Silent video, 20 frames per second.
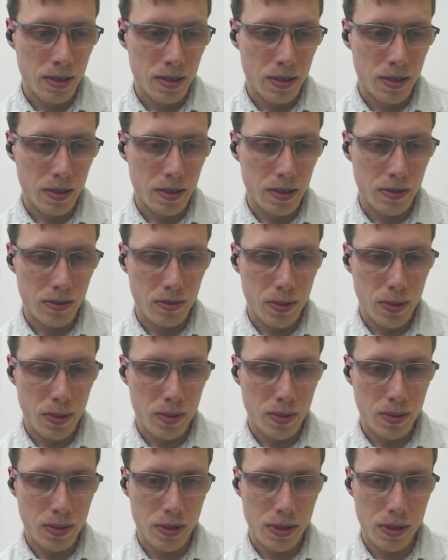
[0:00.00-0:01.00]
of
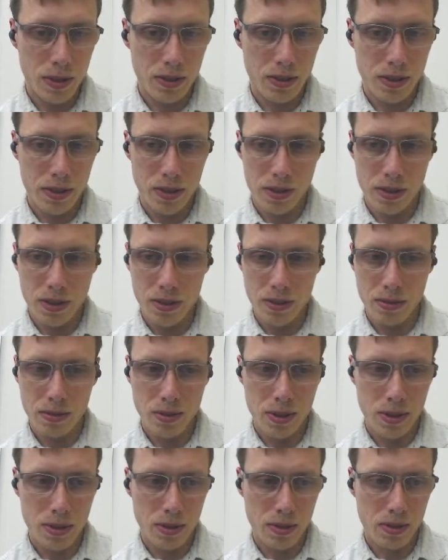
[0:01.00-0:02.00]
posterior. Oh,
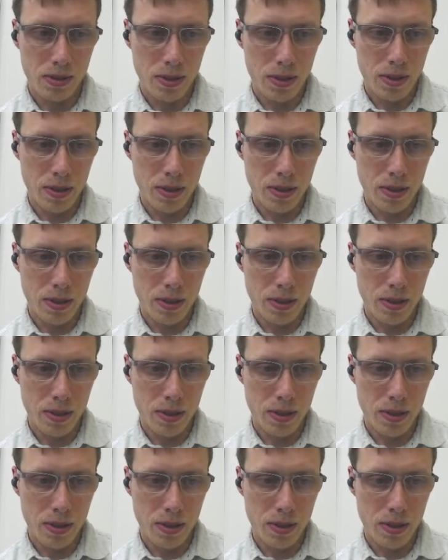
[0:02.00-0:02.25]
what's going on